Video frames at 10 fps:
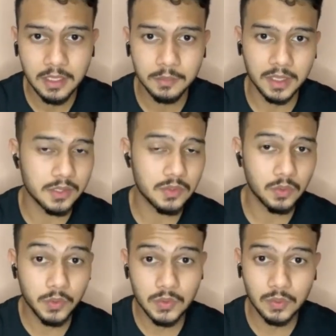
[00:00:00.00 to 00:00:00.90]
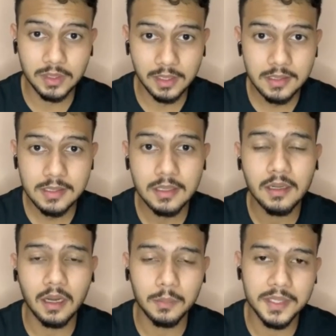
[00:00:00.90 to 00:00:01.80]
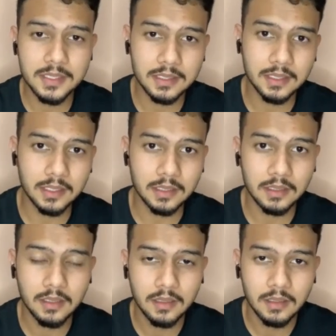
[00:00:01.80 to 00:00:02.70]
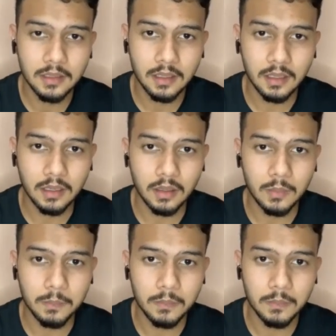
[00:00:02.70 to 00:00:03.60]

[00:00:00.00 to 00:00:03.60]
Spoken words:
because those two things are basically the